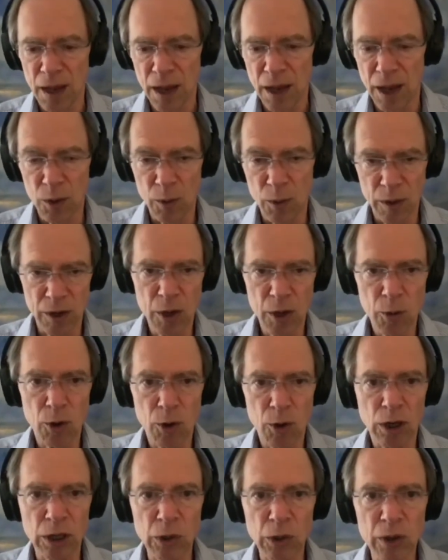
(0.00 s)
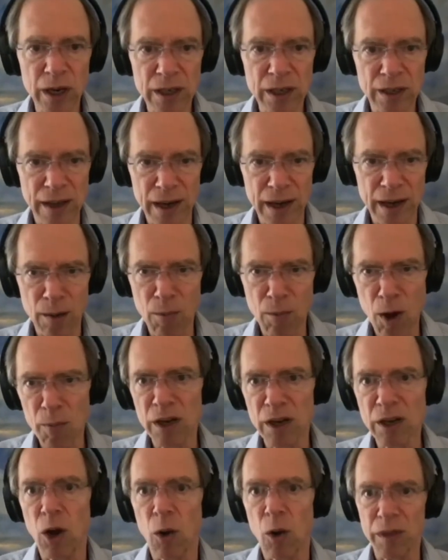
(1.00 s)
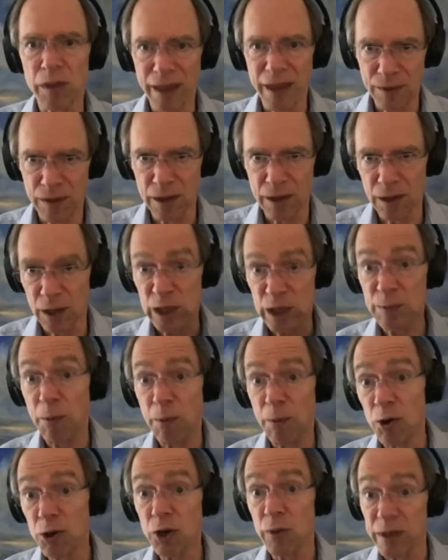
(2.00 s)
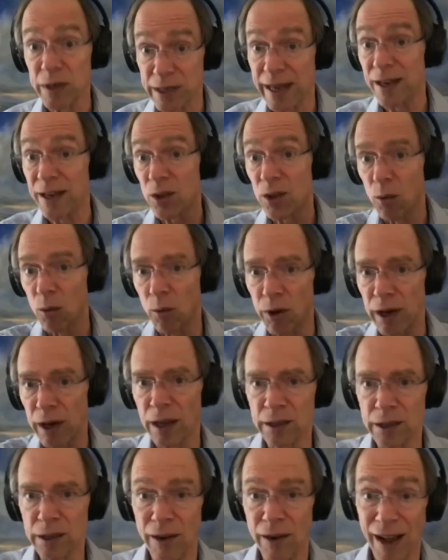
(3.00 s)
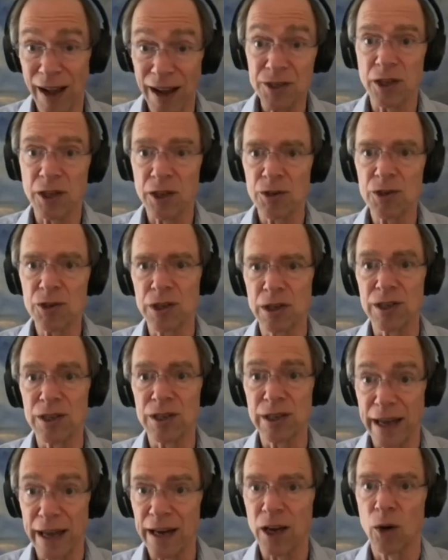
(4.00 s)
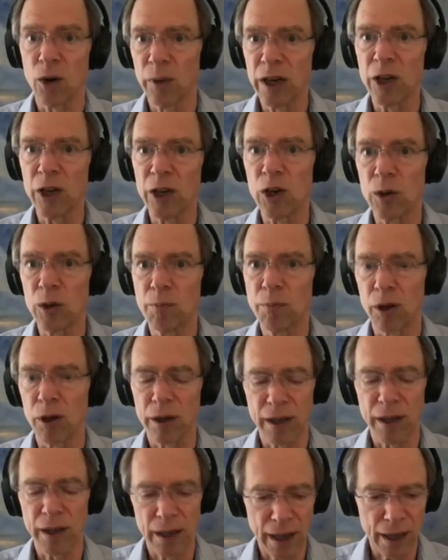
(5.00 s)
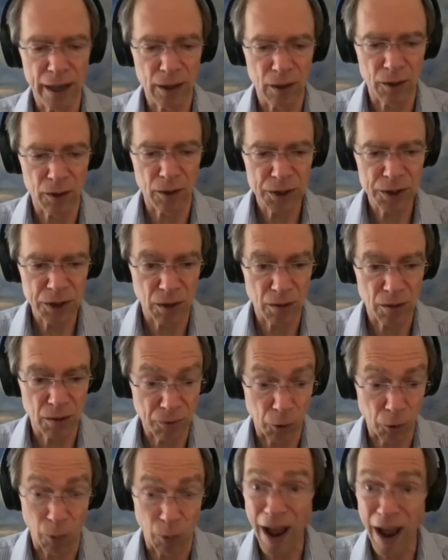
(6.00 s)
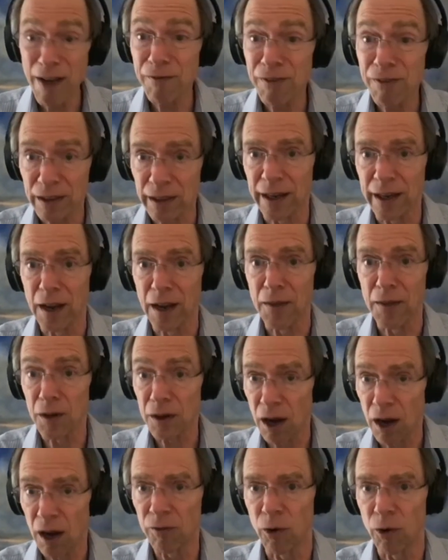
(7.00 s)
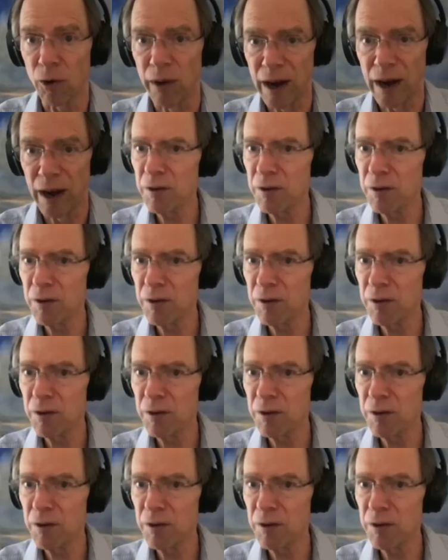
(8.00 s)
And you, you were alluding to that a moment ago. The, the, exposure is getting the word out there. Execution is getting a really good book and, and also graphically and the cover and